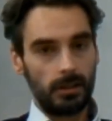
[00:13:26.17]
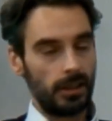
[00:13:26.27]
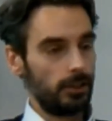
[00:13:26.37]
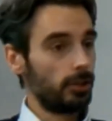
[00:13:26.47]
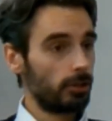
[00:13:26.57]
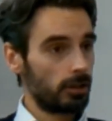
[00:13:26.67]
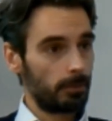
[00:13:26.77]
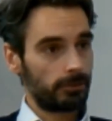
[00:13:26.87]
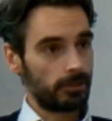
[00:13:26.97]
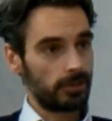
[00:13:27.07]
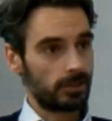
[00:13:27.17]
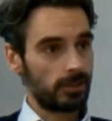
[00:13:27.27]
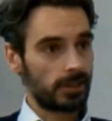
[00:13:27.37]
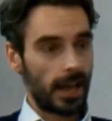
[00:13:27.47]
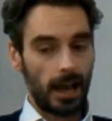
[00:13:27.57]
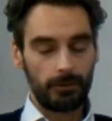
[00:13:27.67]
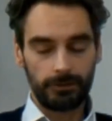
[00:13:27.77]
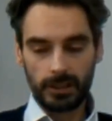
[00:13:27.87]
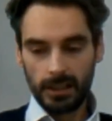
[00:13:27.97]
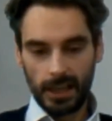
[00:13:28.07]
in Europe, for instance,
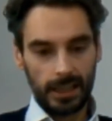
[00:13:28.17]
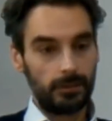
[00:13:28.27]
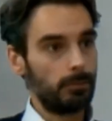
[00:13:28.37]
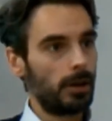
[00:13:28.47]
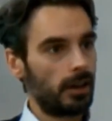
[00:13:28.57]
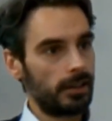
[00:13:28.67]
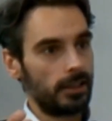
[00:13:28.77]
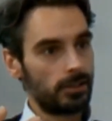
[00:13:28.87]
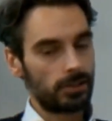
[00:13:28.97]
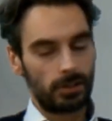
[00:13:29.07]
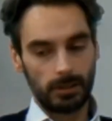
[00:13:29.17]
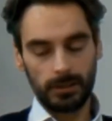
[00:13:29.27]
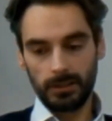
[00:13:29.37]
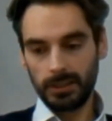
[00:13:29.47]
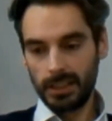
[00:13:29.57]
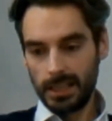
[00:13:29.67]
have, and even partly in Scotland.